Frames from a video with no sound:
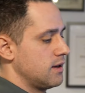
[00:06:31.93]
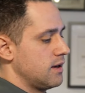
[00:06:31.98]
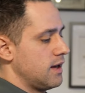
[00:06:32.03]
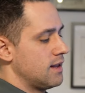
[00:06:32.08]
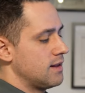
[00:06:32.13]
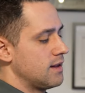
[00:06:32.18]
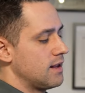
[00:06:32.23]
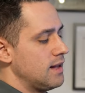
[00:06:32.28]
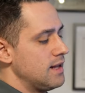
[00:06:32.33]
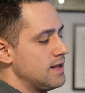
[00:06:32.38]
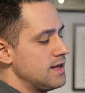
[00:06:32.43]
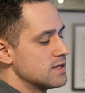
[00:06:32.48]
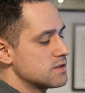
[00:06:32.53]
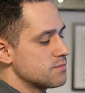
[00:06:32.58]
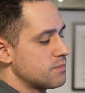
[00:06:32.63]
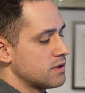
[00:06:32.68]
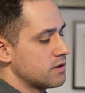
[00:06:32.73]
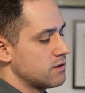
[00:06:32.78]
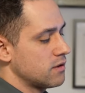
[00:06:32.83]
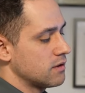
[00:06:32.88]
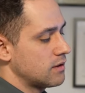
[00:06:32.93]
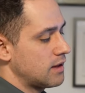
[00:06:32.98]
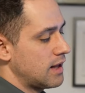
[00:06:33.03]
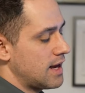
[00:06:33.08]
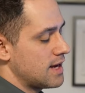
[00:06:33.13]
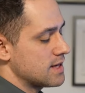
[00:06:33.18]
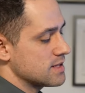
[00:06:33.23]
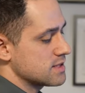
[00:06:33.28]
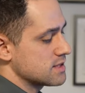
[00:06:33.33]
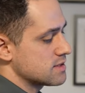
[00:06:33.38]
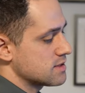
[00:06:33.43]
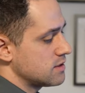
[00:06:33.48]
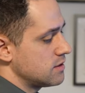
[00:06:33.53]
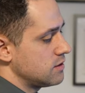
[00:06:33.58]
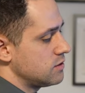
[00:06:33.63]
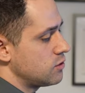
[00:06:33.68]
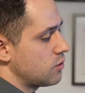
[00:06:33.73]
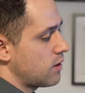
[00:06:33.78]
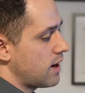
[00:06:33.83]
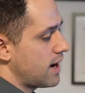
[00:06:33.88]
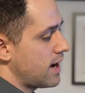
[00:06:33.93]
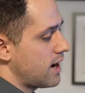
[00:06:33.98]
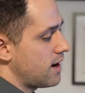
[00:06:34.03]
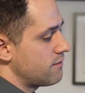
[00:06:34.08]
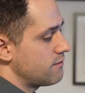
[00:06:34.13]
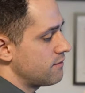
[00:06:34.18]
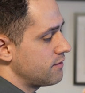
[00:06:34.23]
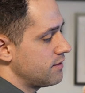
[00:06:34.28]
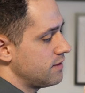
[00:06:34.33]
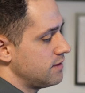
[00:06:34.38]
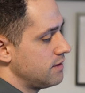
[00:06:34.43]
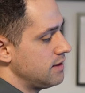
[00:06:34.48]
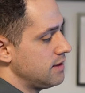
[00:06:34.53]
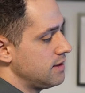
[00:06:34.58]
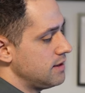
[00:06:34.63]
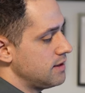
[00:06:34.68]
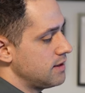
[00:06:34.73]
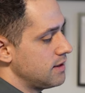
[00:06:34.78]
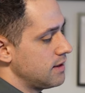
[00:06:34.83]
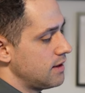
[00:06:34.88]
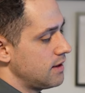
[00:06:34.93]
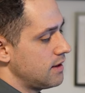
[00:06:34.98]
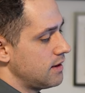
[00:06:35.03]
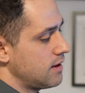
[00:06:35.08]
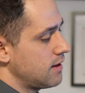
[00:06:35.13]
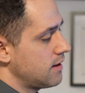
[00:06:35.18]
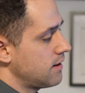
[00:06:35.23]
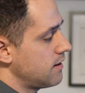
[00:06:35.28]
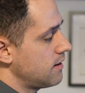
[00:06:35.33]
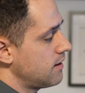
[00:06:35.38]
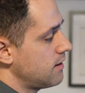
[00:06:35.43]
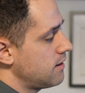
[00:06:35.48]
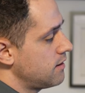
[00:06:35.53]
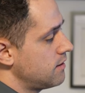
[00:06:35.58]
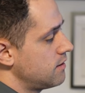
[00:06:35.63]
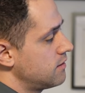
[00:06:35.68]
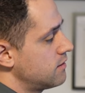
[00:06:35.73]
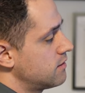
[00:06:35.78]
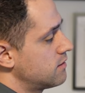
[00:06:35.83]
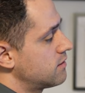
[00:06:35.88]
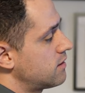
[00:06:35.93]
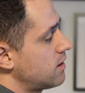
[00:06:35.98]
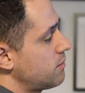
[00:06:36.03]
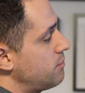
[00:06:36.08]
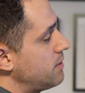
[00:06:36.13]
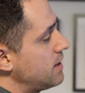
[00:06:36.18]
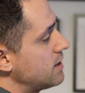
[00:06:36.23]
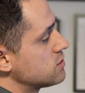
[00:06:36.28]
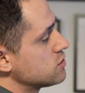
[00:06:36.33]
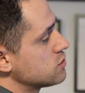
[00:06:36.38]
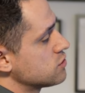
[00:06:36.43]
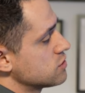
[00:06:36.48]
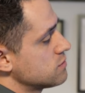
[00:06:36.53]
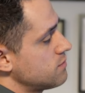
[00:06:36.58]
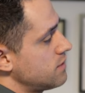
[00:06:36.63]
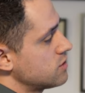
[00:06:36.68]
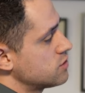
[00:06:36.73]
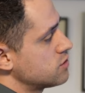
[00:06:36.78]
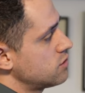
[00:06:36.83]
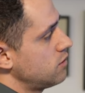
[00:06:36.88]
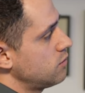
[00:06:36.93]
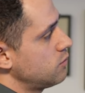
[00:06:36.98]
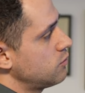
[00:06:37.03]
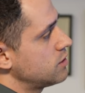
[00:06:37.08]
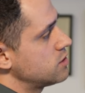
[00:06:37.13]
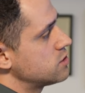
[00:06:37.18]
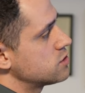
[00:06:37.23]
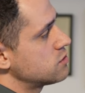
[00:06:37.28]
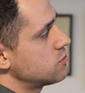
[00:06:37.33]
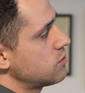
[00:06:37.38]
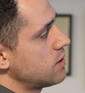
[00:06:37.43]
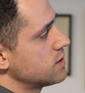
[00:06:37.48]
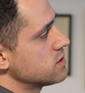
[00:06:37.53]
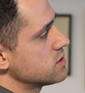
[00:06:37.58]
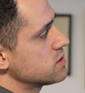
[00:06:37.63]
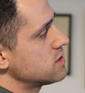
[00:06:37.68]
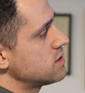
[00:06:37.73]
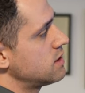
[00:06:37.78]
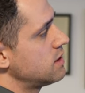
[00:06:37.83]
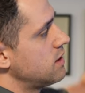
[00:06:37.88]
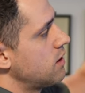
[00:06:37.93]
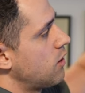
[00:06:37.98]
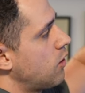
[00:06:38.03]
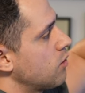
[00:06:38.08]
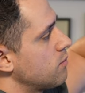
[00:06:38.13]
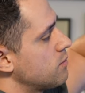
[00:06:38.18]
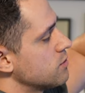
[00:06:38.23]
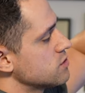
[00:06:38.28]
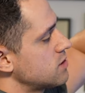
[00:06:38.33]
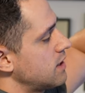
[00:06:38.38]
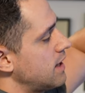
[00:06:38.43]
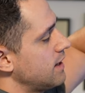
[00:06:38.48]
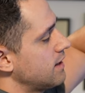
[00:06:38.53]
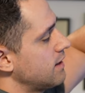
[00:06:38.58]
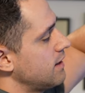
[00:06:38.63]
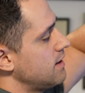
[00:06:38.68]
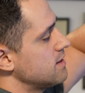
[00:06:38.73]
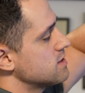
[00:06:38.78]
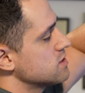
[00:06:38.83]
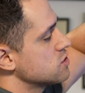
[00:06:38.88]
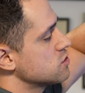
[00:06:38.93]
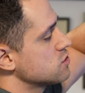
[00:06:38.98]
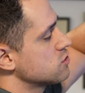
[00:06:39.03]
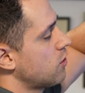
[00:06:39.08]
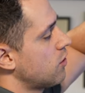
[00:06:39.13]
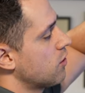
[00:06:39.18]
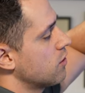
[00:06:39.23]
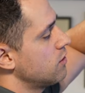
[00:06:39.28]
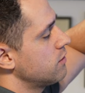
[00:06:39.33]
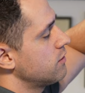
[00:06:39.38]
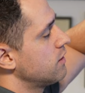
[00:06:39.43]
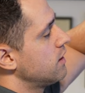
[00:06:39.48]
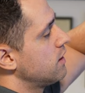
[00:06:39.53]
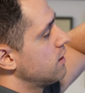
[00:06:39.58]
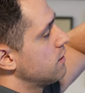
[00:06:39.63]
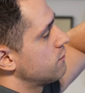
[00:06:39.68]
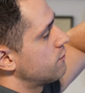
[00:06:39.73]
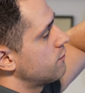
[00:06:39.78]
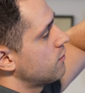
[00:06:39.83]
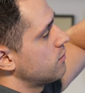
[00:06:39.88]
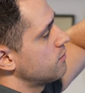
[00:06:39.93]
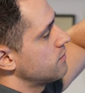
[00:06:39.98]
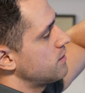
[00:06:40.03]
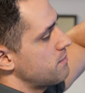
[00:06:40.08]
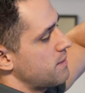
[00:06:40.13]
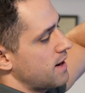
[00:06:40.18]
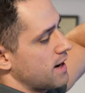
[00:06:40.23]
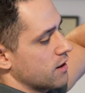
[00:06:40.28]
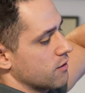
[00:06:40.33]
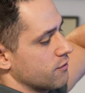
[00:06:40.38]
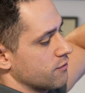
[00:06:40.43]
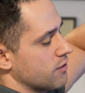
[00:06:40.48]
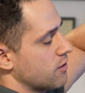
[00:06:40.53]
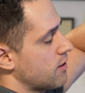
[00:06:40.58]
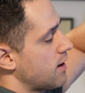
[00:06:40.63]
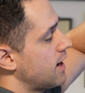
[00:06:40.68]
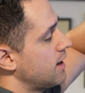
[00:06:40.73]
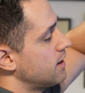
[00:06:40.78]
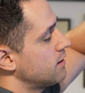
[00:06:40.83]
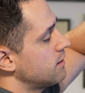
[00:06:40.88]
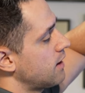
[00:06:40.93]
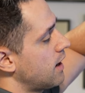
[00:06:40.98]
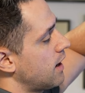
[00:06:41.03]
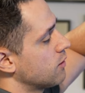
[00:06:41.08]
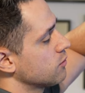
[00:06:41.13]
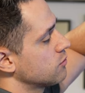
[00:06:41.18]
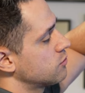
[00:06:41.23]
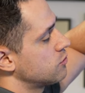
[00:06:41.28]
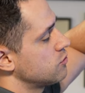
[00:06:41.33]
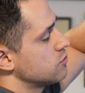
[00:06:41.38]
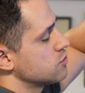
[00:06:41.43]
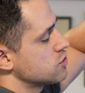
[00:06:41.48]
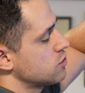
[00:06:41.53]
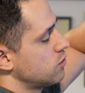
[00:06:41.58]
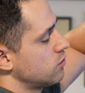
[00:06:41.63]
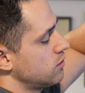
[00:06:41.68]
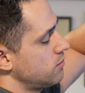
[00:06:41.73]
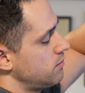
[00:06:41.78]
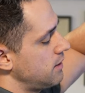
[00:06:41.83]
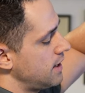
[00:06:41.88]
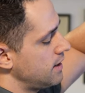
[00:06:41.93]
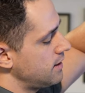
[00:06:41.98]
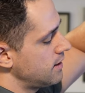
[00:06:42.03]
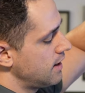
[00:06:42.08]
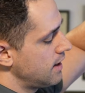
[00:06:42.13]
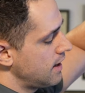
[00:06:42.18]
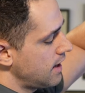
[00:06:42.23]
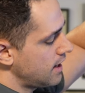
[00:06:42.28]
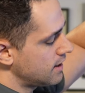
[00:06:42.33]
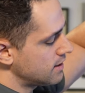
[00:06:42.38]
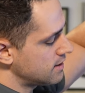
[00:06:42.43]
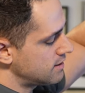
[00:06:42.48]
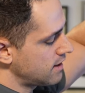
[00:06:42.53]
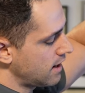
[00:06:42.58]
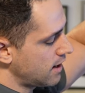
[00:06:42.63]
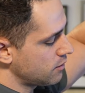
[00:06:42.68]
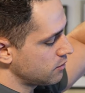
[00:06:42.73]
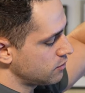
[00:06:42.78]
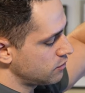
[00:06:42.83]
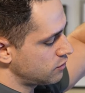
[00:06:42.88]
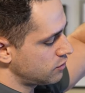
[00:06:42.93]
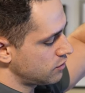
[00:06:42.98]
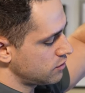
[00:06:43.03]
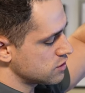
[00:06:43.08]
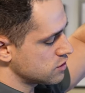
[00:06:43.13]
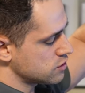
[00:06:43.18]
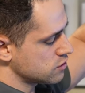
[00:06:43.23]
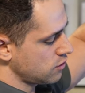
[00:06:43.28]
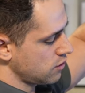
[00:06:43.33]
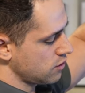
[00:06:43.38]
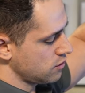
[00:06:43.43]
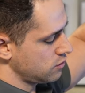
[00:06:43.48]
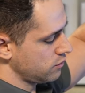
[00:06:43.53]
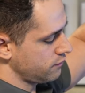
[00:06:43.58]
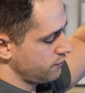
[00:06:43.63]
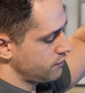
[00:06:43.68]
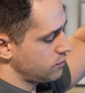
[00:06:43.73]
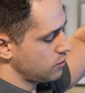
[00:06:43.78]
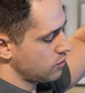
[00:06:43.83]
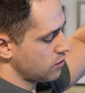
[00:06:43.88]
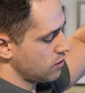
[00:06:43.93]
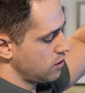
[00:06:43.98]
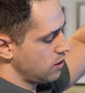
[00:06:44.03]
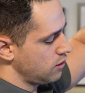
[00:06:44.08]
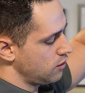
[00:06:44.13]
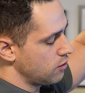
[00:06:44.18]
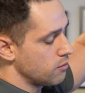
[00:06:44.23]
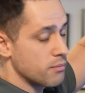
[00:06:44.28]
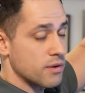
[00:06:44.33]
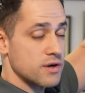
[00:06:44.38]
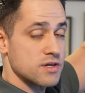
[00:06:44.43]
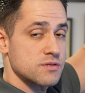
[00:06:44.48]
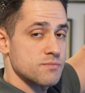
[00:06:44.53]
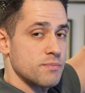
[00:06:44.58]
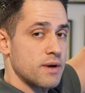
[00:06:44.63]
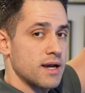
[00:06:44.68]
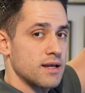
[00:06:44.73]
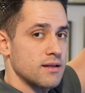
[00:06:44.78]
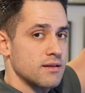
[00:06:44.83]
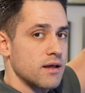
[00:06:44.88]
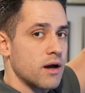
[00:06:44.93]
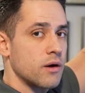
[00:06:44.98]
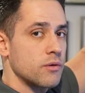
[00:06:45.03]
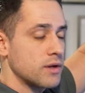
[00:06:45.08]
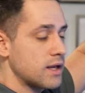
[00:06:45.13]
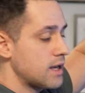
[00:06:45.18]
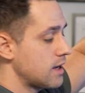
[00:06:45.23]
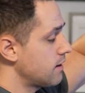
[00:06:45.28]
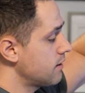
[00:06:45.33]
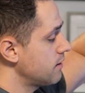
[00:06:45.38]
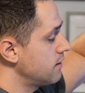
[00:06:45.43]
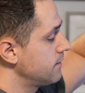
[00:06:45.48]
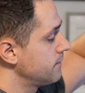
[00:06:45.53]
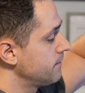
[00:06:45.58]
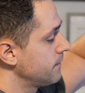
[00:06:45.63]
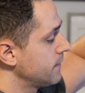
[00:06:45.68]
And then least but not last, you have the uh, trapezius muscle, which runs almost like a star from the back of your head out to your shoulder blade and down to the start of your lumbar spine down here.